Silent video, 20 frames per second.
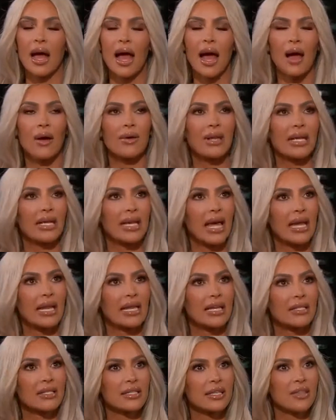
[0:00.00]
how to get
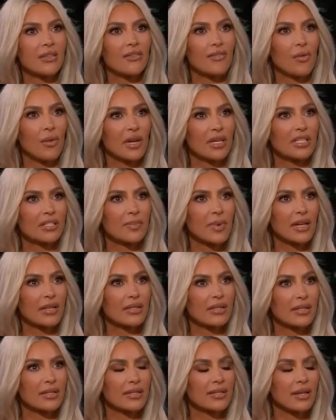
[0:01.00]
into the
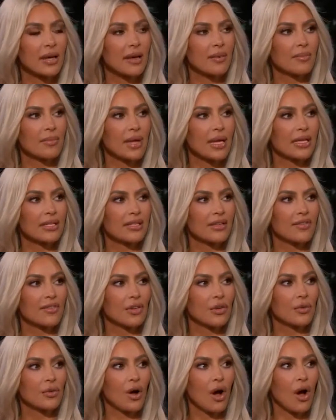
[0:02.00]
voicemail system is
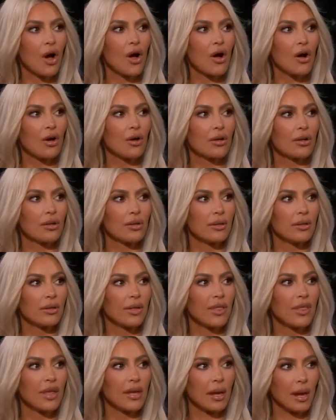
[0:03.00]
if you call
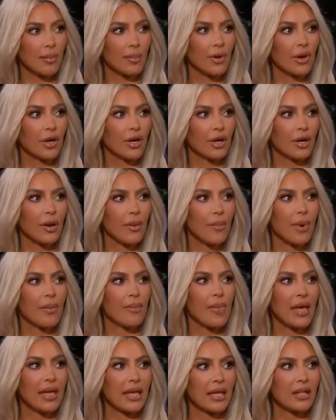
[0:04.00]
the number
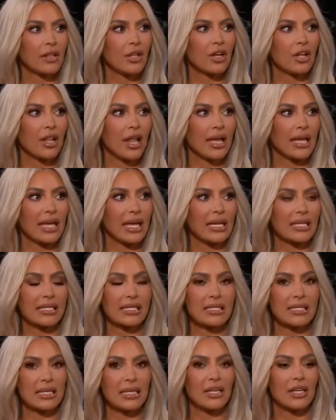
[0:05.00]
but make it look like
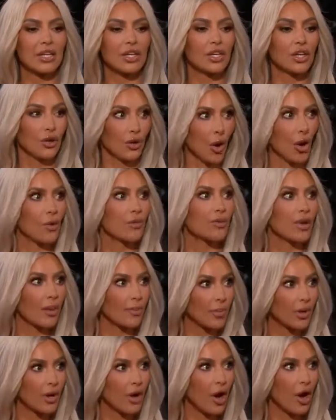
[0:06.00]
it's your own
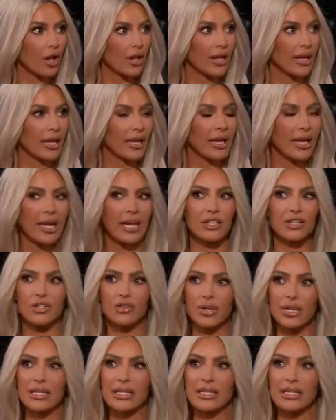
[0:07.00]
number calling, it
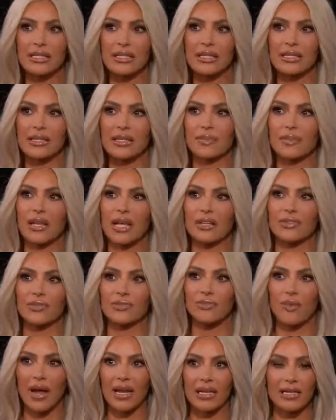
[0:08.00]
tricks the system and gets
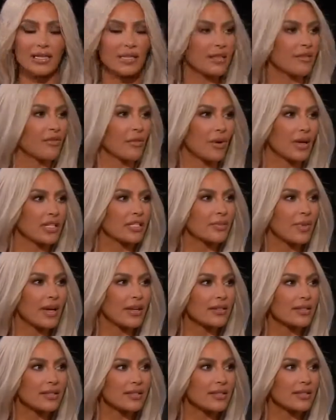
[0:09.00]
right into the
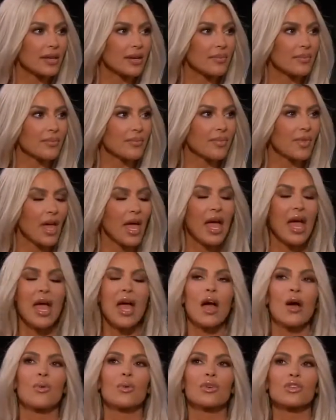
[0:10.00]
voicemail system.
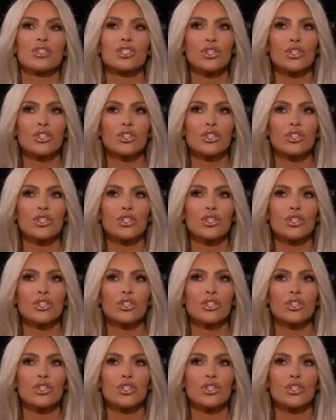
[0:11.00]
We're